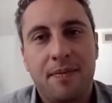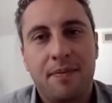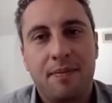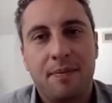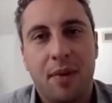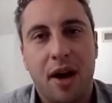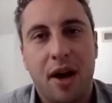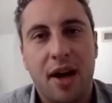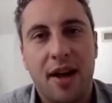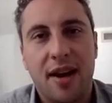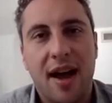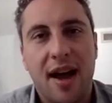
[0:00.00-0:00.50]

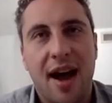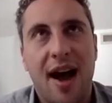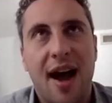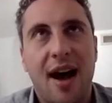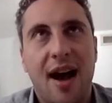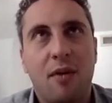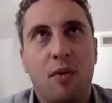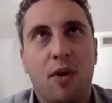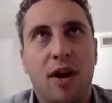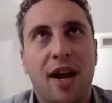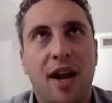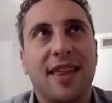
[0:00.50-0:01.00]
But
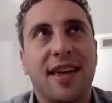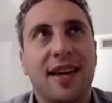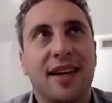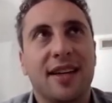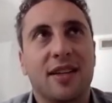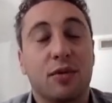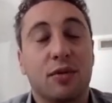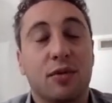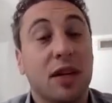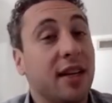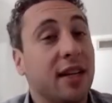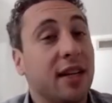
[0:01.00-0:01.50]
what I think is
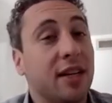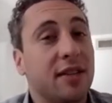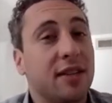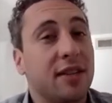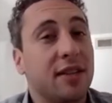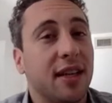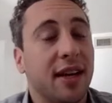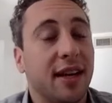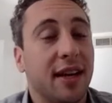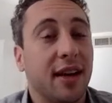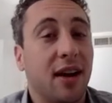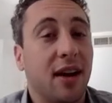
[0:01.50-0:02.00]
really
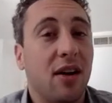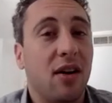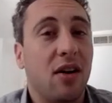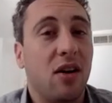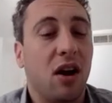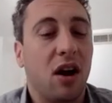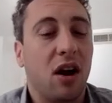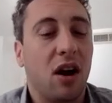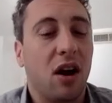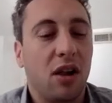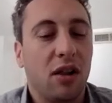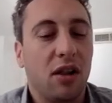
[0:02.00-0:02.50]
interesting
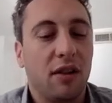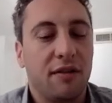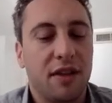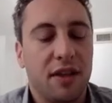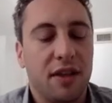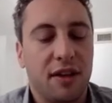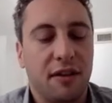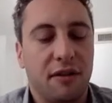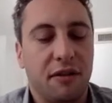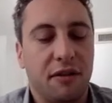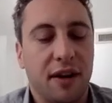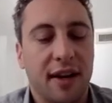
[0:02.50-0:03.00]
are all of the
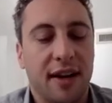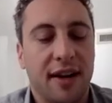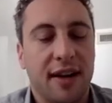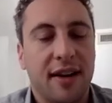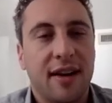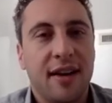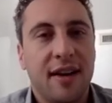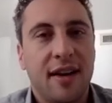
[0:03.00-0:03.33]
different